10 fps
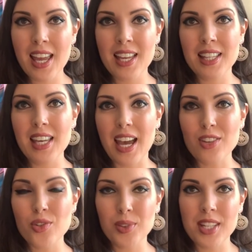And he
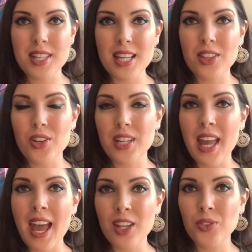actually said there
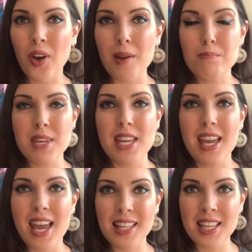cannot
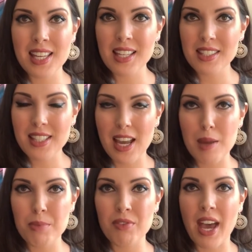be any
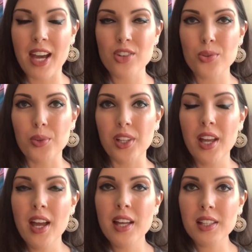type of actual
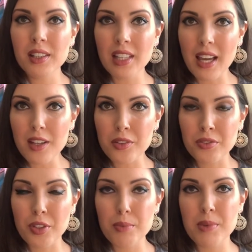love
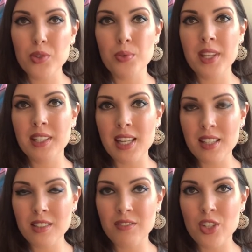between an
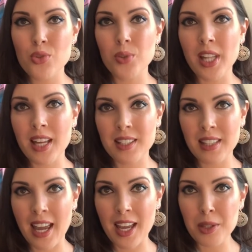individual and
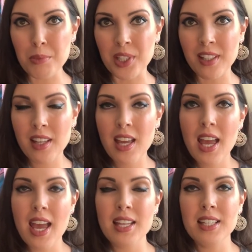an animal.
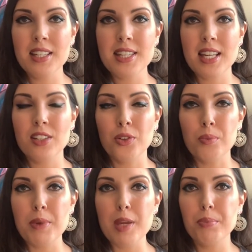And he said, you know,
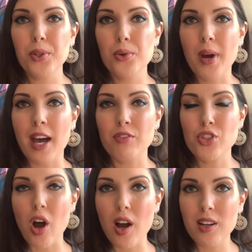people who have
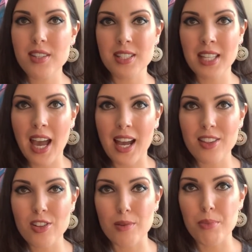dogs and
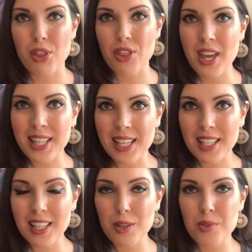cats are
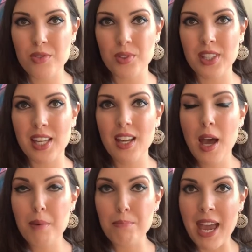pathetic. He was really
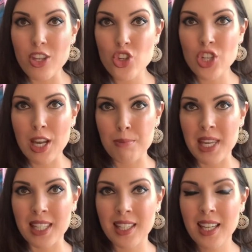pet
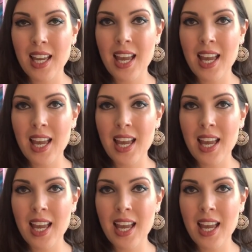shaming.